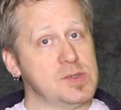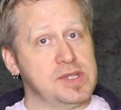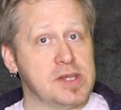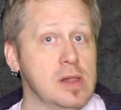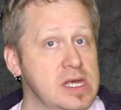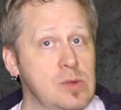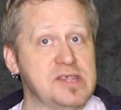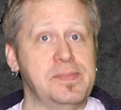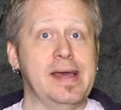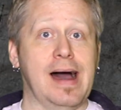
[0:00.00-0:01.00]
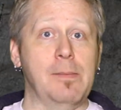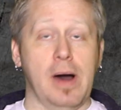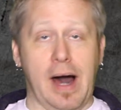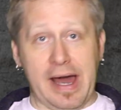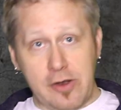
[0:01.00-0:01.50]
install a USB
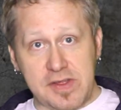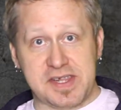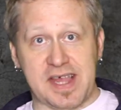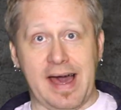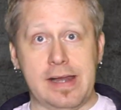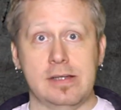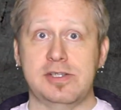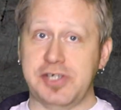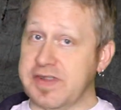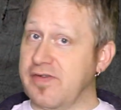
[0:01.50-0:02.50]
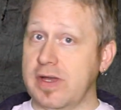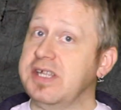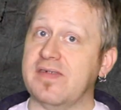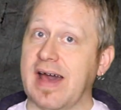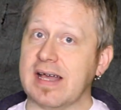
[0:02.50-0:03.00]
hub under the side just for ease
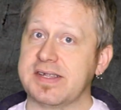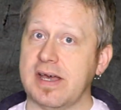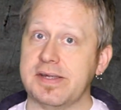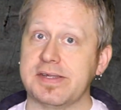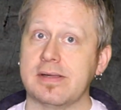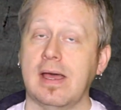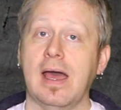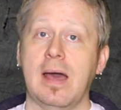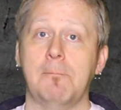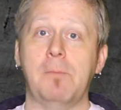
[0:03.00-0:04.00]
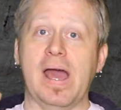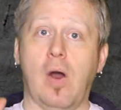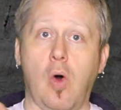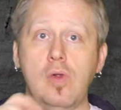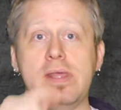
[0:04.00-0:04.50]
of access. My
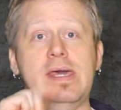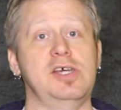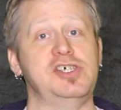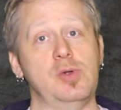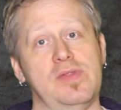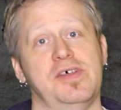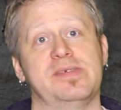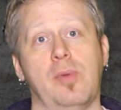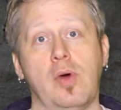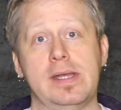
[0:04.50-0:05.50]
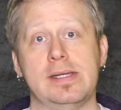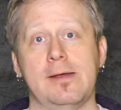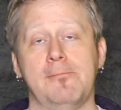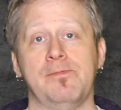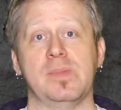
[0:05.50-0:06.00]
only issue at this point
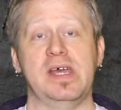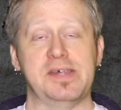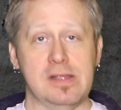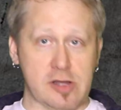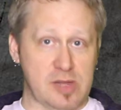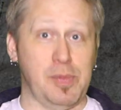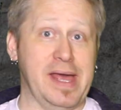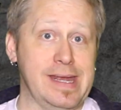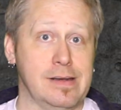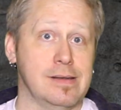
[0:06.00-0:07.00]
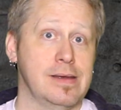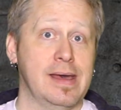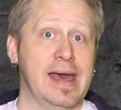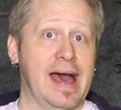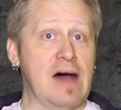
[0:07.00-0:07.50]
is it looked plain.
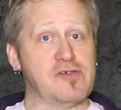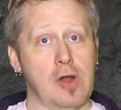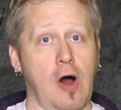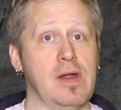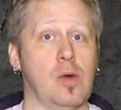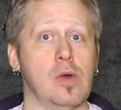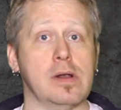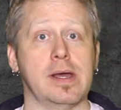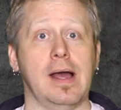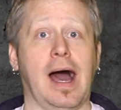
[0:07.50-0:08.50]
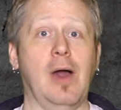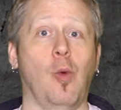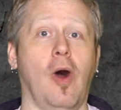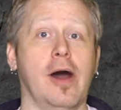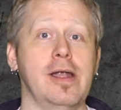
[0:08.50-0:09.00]
After all that work, I
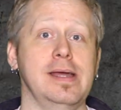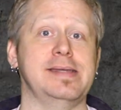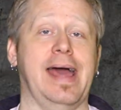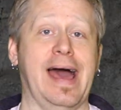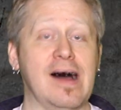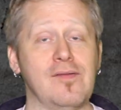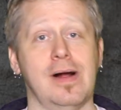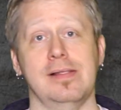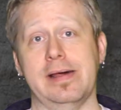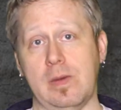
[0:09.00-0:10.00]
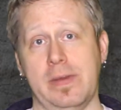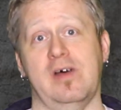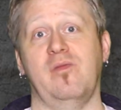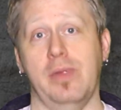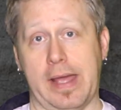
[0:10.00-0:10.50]
wanted it to have a little bit
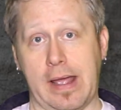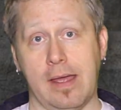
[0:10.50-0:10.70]
of bling.